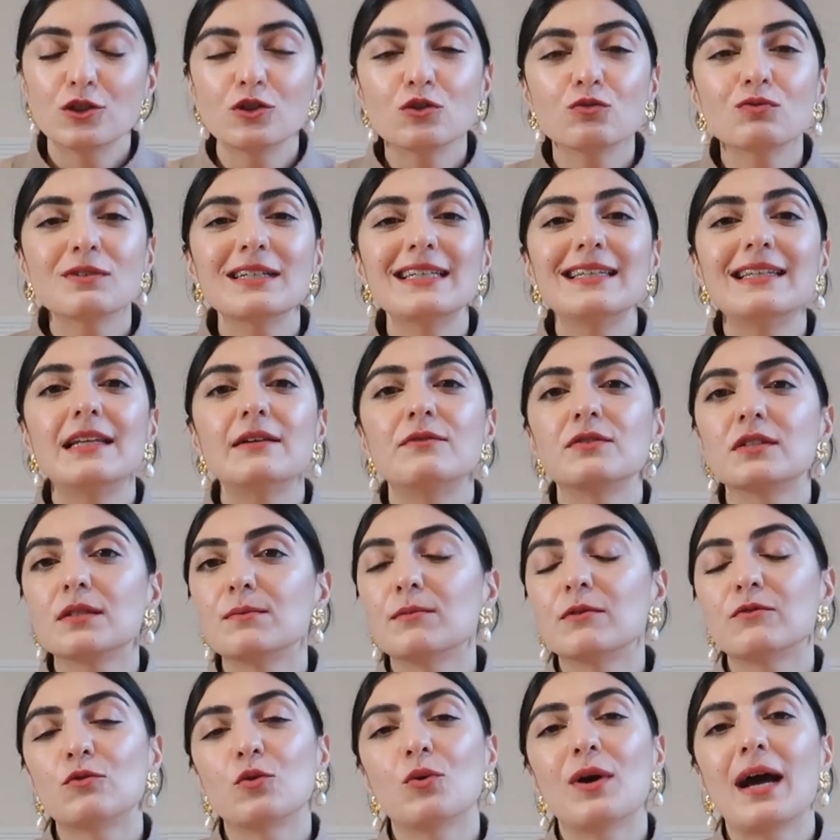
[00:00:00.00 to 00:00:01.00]
Just relive
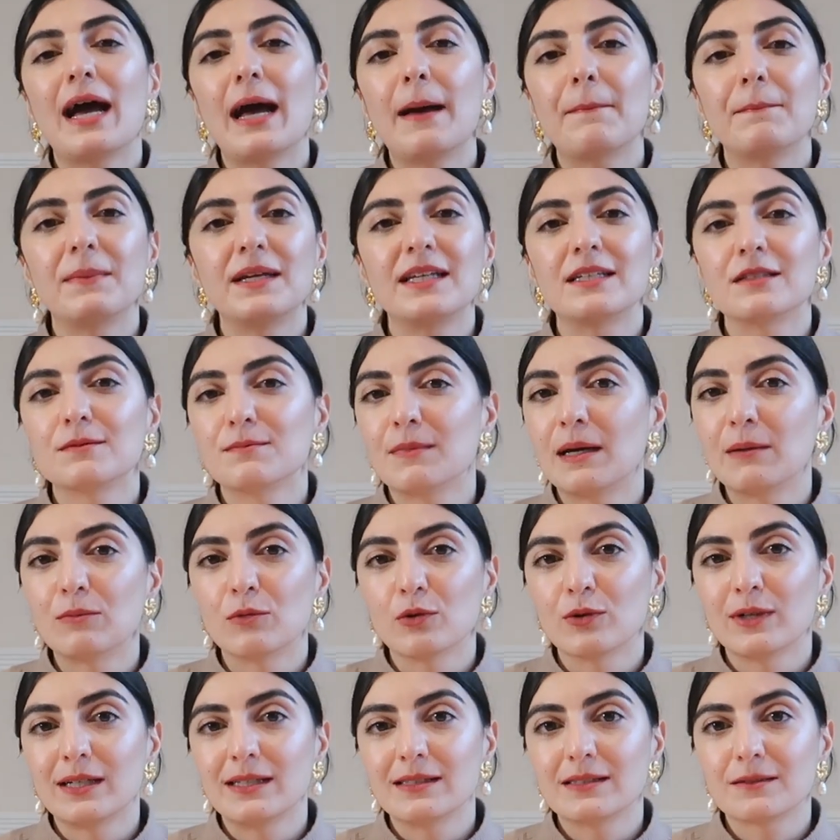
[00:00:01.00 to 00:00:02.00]
some of your happiest
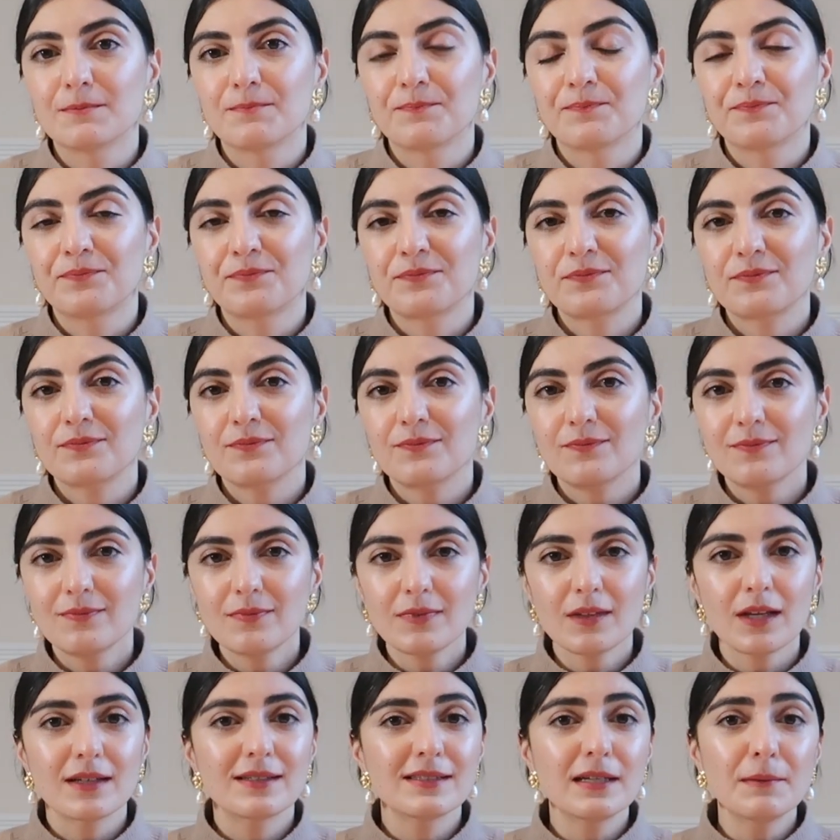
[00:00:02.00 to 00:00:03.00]
memories.
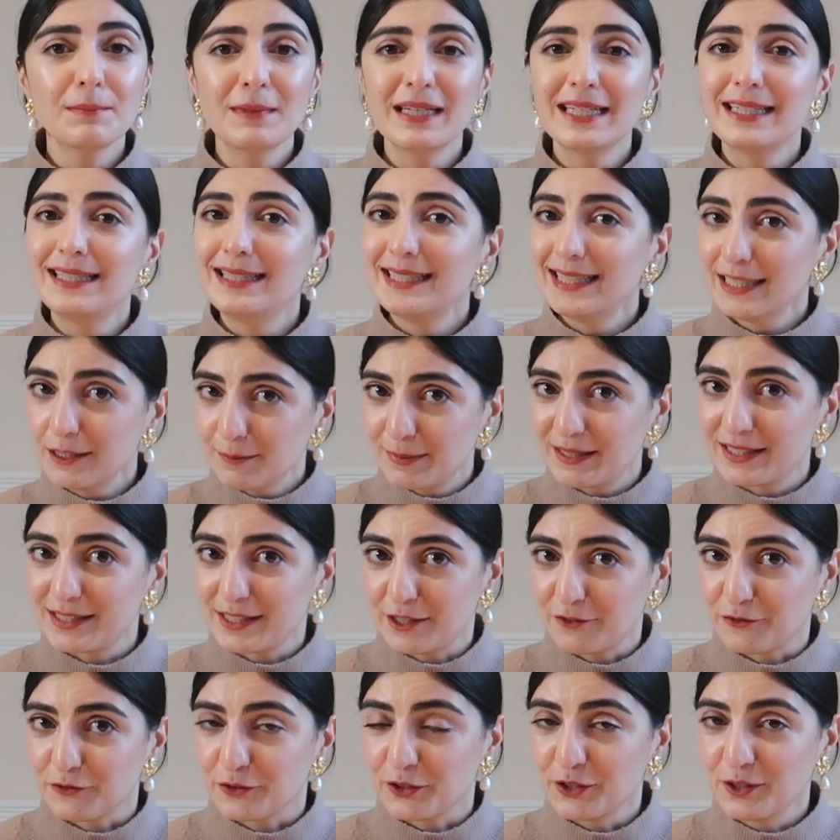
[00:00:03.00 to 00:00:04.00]
Something a little bit
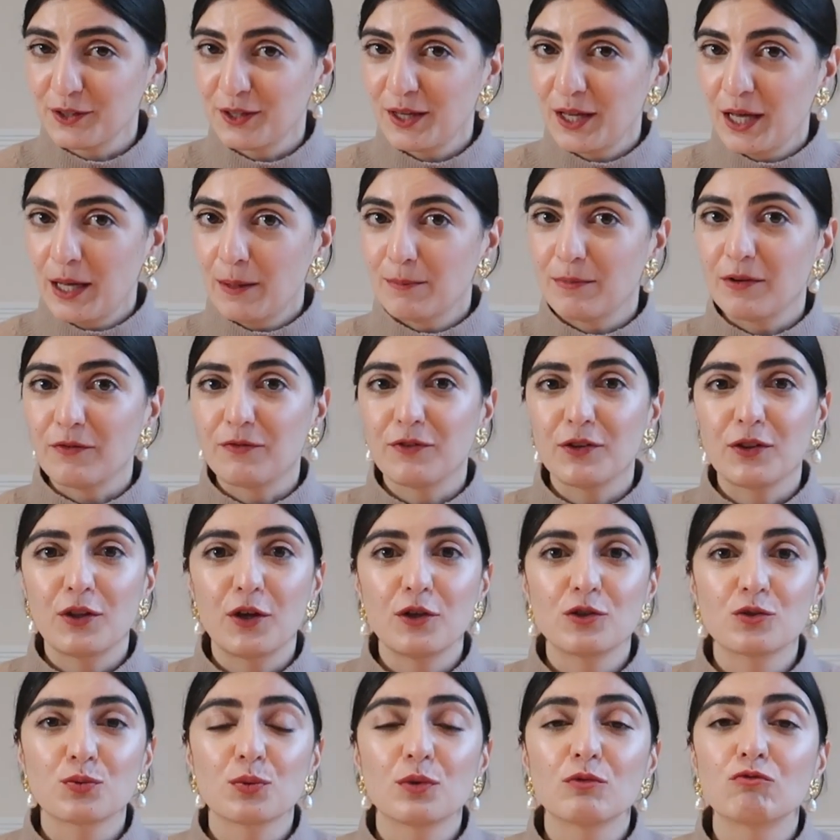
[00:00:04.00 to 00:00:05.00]
different, but for
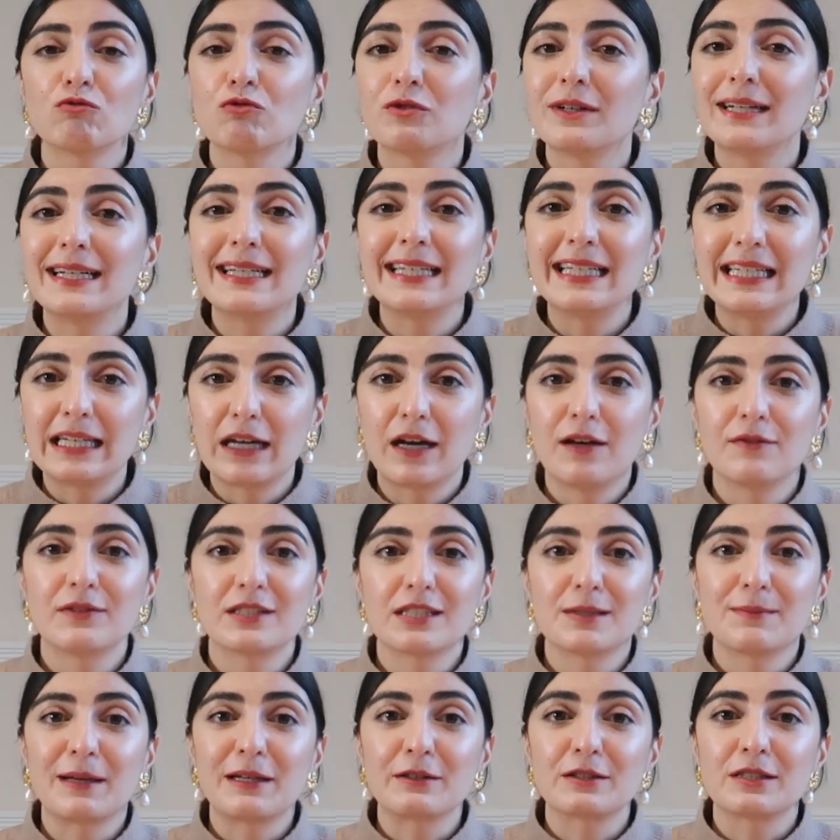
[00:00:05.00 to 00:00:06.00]
those who are really
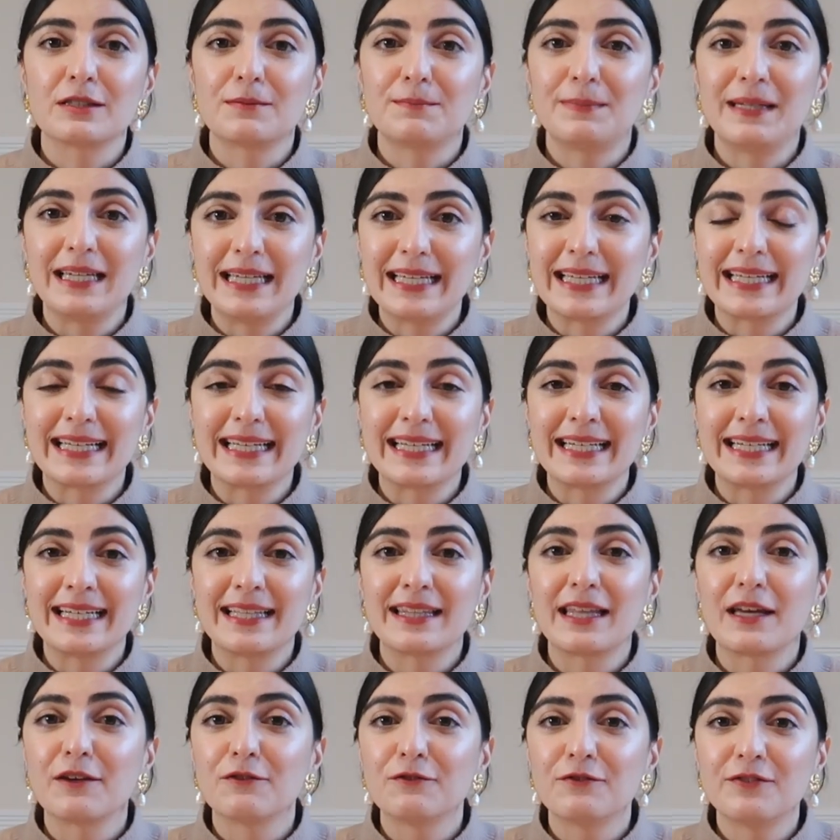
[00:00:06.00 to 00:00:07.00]
nervous about
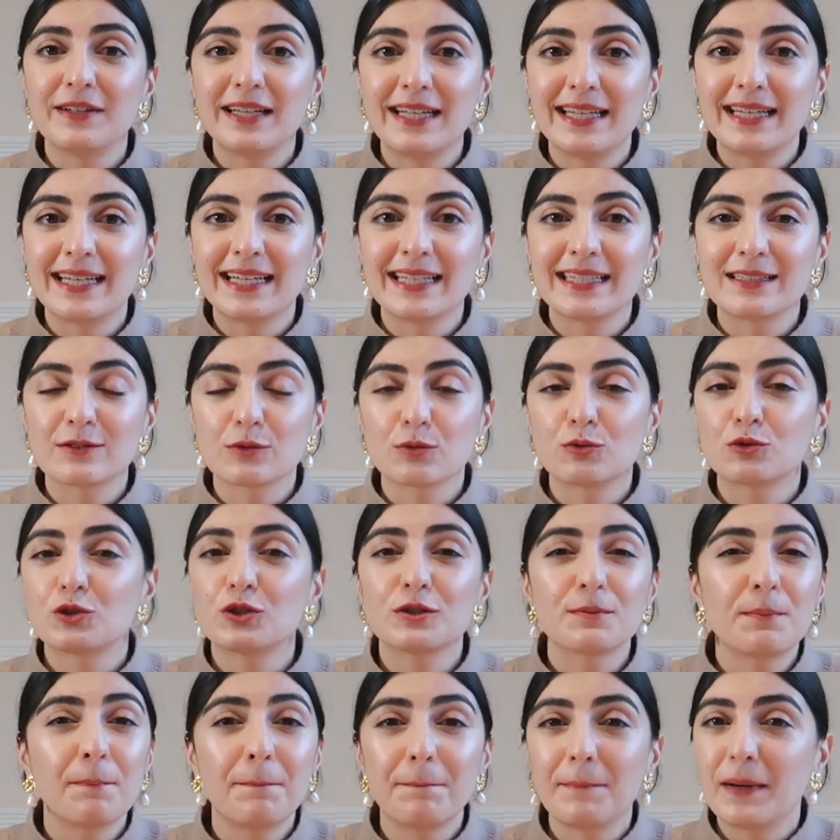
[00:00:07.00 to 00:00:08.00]
speaking their feelings or
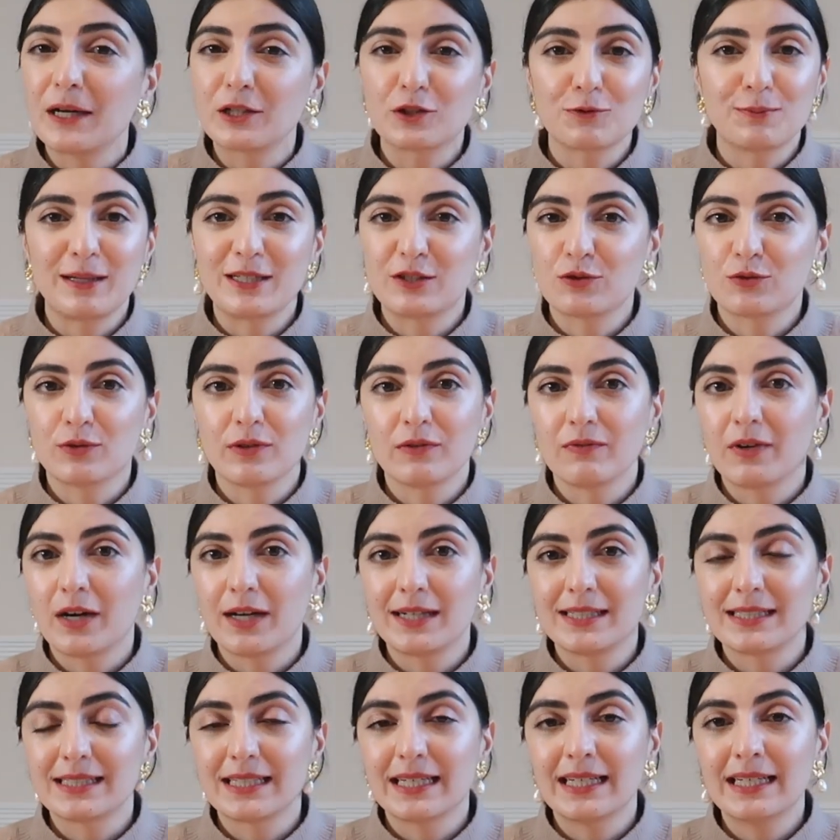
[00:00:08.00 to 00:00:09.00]
just much better at
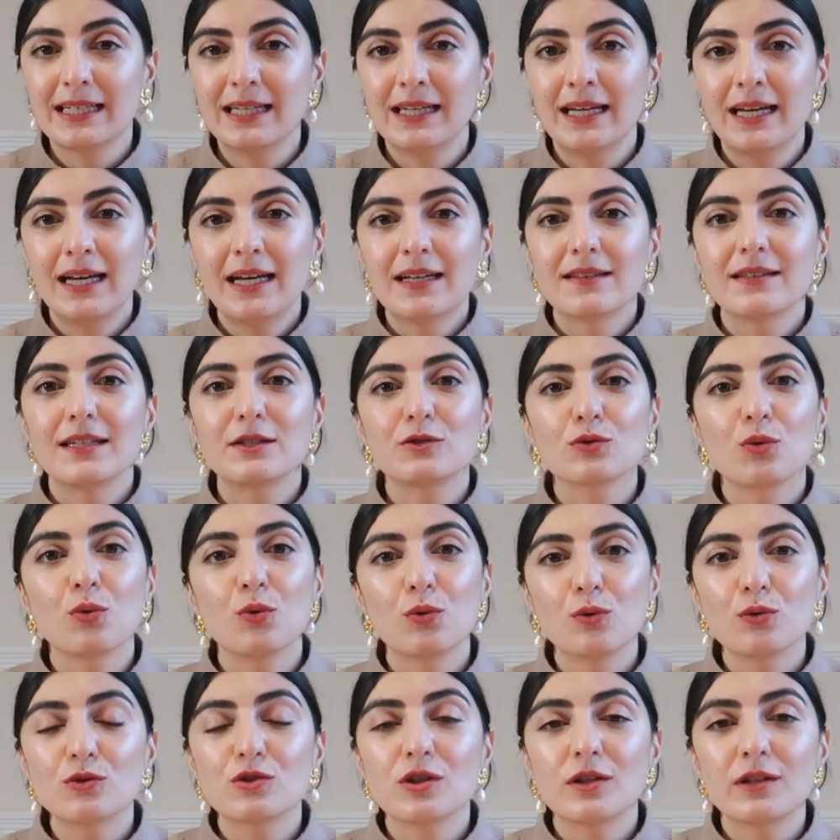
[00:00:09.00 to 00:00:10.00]
writing, there's
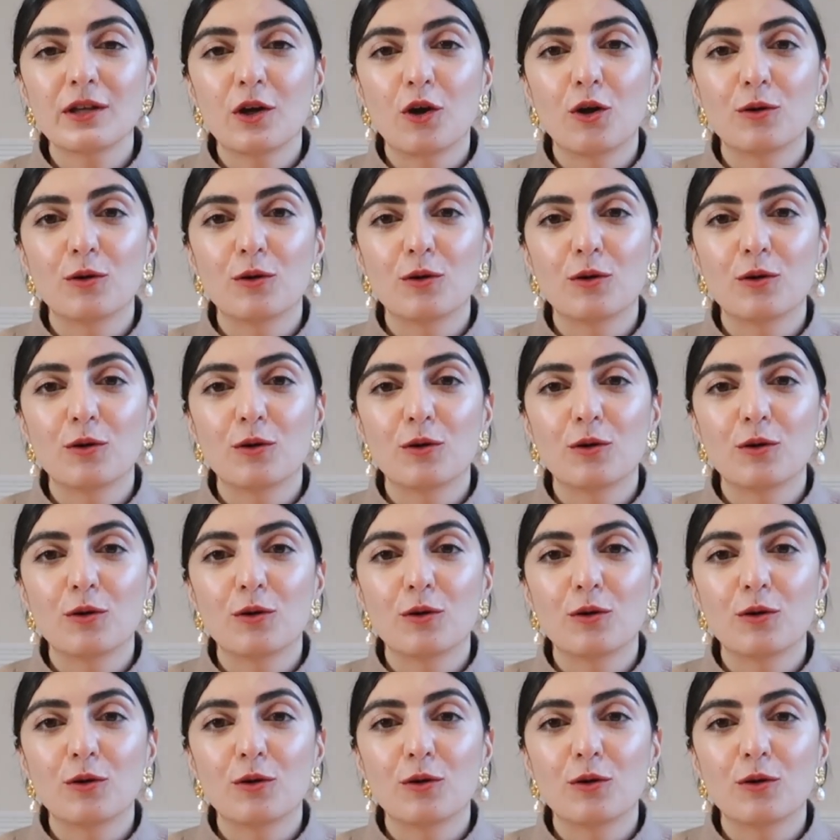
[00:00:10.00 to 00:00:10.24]
also the